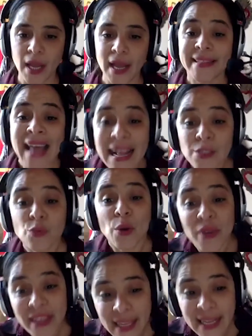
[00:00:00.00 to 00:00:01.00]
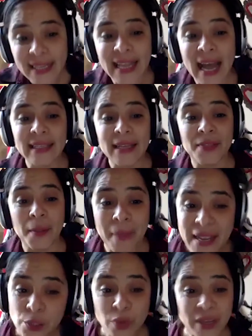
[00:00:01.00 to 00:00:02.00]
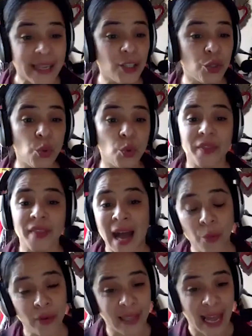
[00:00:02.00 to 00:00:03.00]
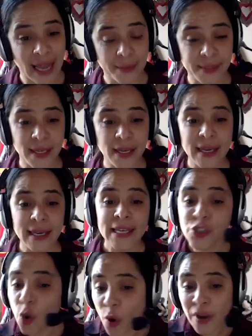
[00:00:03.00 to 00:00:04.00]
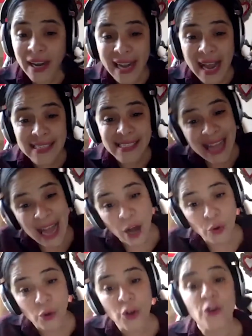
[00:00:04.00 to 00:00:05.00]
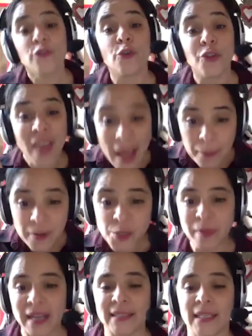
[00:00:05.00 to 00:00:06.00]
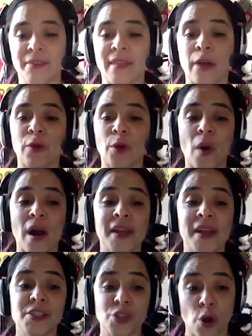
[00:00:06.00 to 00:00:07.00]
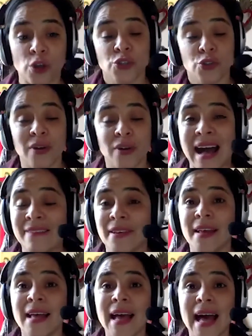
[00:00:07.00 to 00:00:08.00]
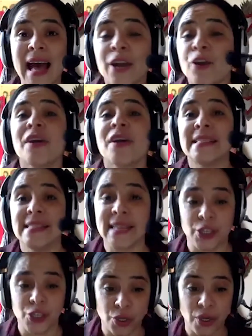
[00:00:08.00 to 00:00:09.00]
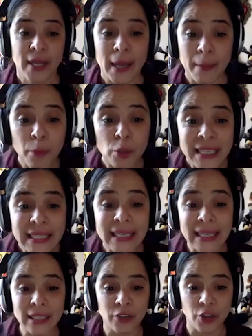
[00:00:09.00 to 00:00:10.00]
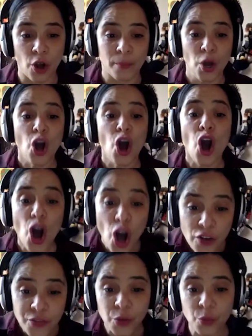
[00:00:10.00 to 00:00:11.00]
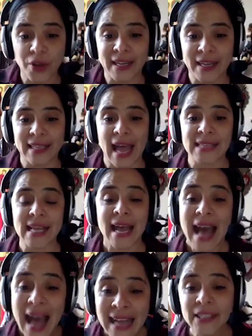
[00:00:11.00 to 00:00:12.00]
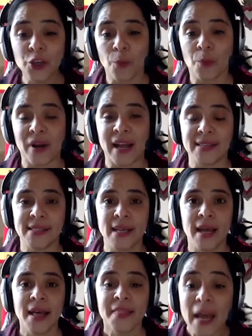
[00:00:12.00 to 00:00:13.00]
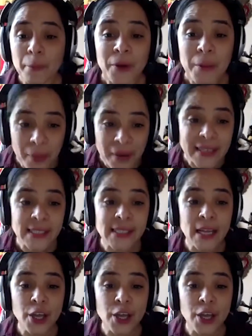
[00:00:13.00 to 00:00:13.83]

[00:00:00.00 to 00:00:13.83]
That's why we think that the best we can do with our lives is organize now for that perspective that requires us to have an organization, a political home of the working class and the oppressed that prepares